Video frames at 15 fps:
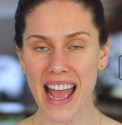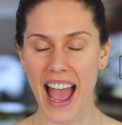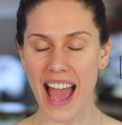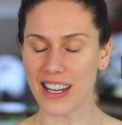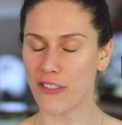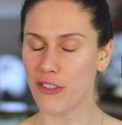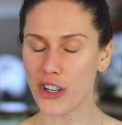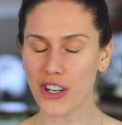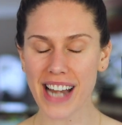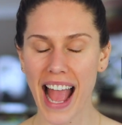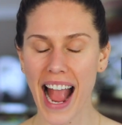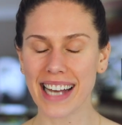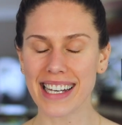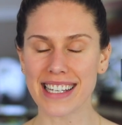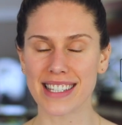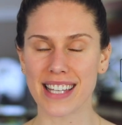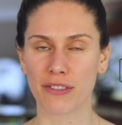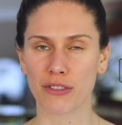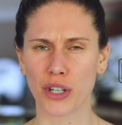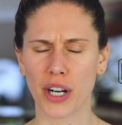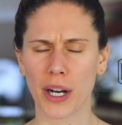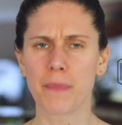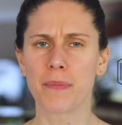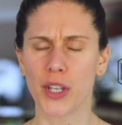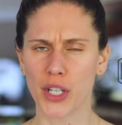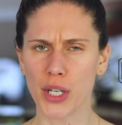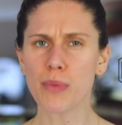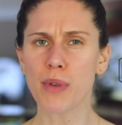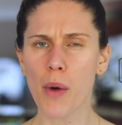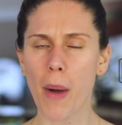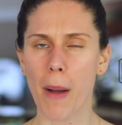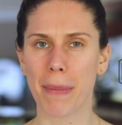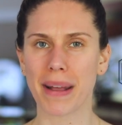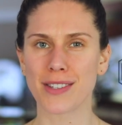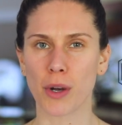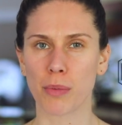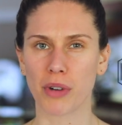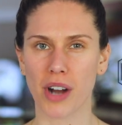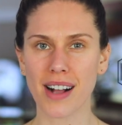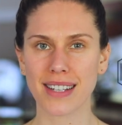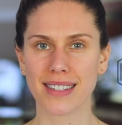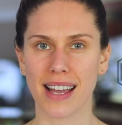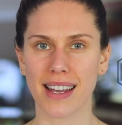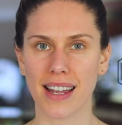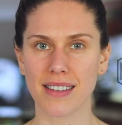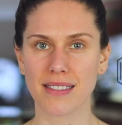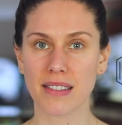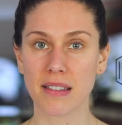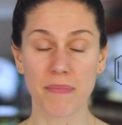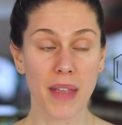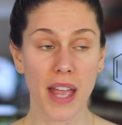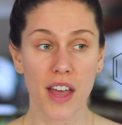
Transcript: And if you're an acne sufferer, you know what benzoyl peroxide is.